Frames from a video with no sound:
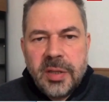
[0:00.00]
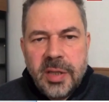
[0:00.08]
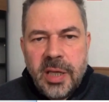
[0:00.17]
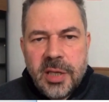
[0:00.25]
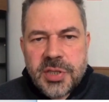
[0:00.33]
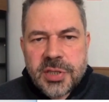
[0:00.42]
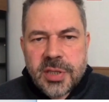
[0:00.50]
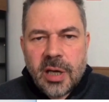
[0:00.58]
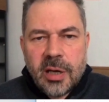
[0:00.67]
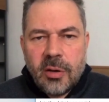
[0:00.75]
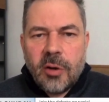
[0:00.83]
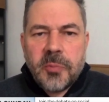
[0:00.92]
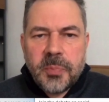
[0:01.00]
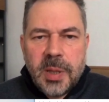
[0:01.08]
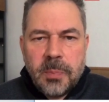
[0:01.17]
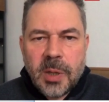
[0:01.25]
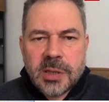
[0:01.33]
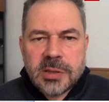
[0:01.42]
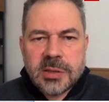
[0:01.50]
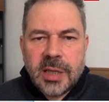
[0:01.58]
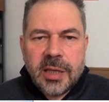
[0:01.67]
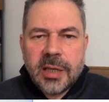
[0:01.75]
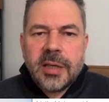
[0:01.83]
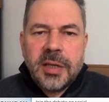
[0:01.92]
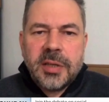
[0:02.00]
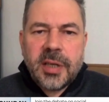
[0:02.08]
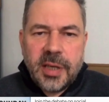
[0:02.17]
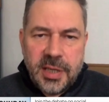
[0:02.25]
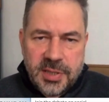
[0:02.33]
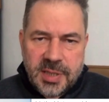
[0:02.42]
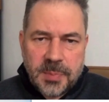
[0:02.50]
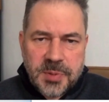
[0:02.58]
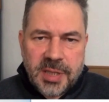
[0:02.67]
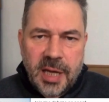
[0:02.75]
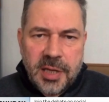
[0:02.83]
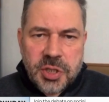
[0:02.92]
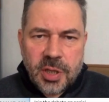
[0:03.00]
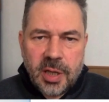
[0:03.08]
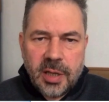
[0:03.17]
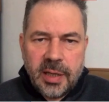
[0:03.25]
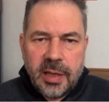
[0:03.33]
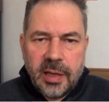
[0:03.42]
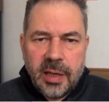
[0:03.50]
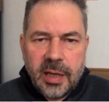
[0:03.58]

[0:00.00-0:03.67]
needs uh, of people uh, increased substantially.